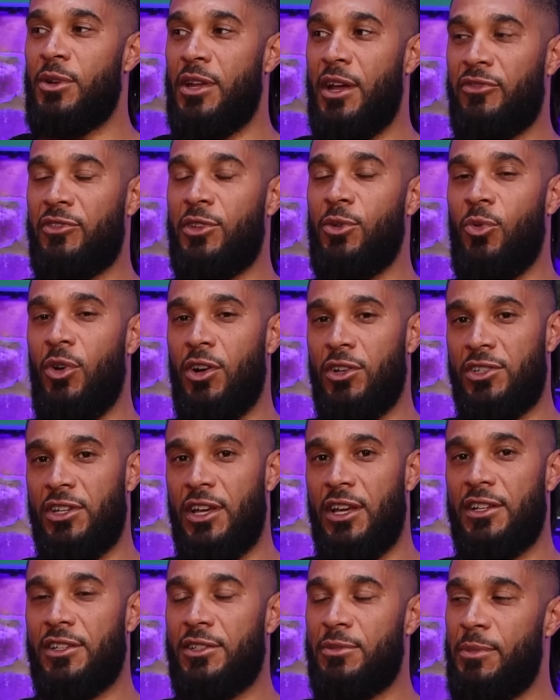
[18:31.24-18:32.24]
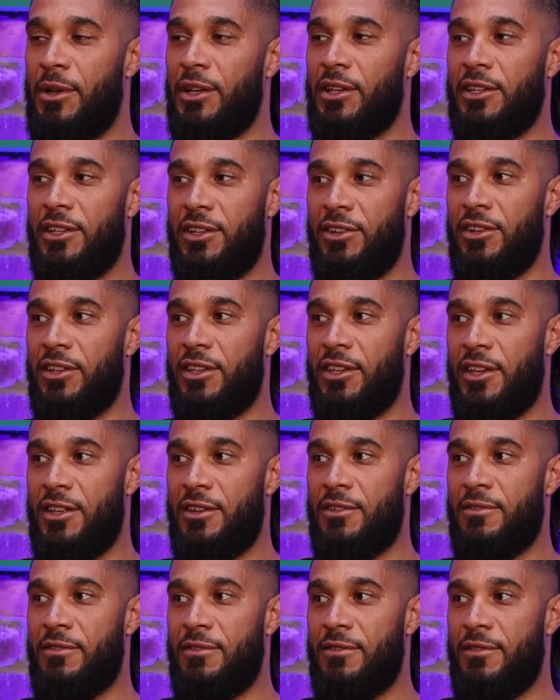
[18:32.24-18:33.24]
seen i that, I'm gonna have to watch Ex Machina
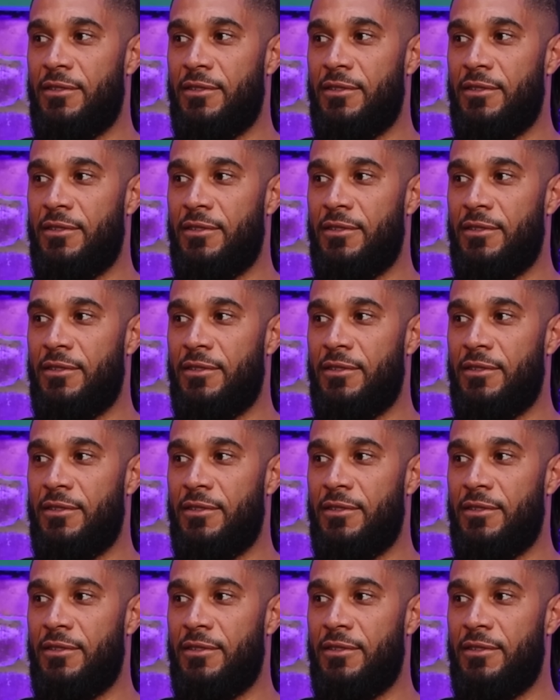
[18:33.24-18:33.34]
again.